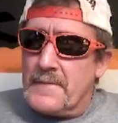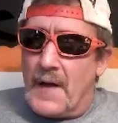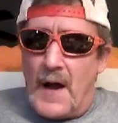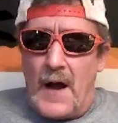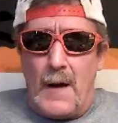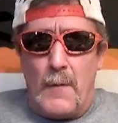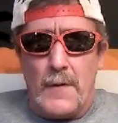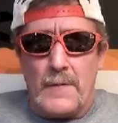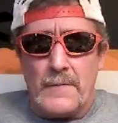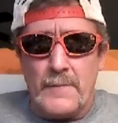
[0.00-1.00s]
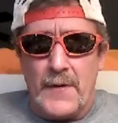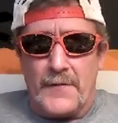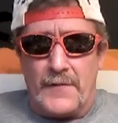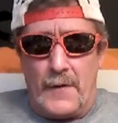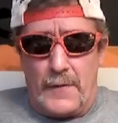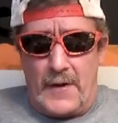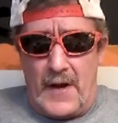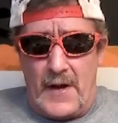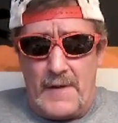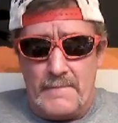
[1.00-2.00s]
Iowa Minnesota
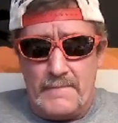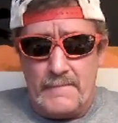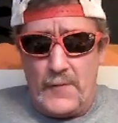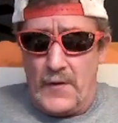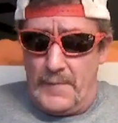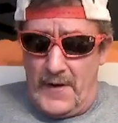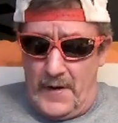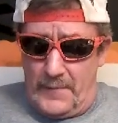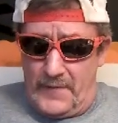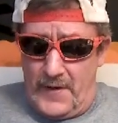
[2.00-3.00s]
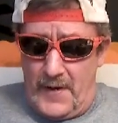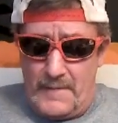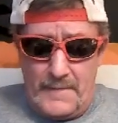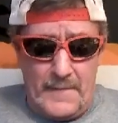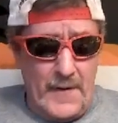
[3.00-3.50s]
game could be an upset,